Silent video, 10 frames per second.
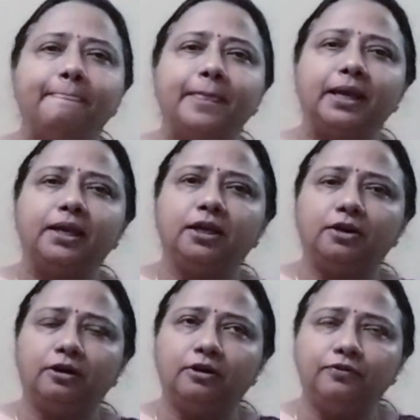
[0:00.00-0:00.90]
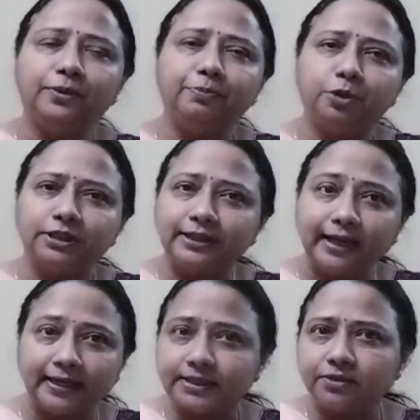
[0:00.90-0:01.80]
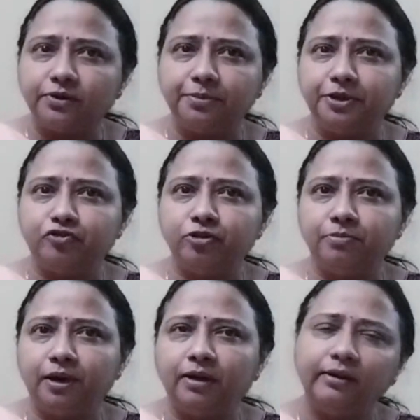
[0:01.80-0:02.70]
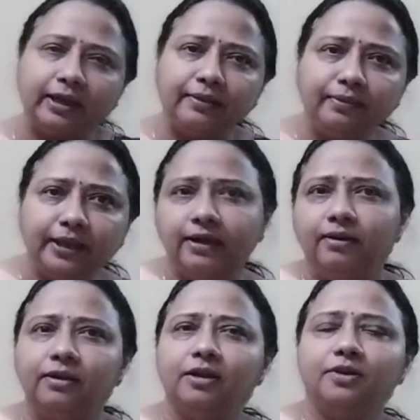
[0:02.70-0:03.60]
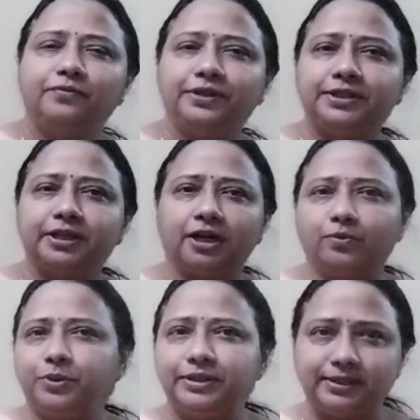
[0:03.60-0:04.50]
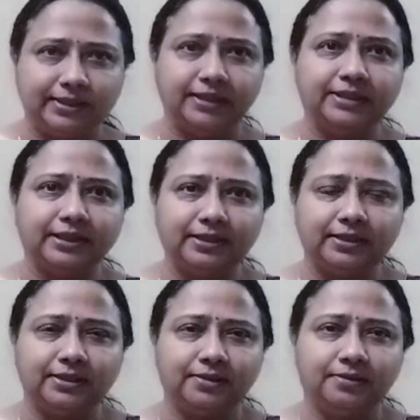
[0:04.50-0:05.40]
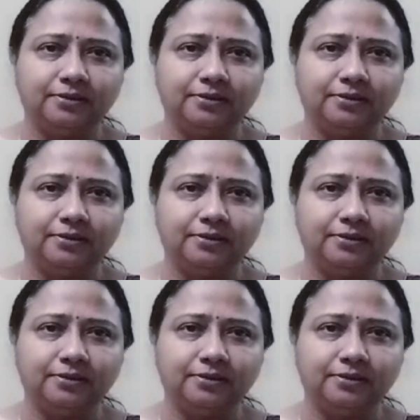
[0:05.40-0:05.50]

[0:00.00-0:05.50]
then we put an exclamatory mark and then we start with the sentence.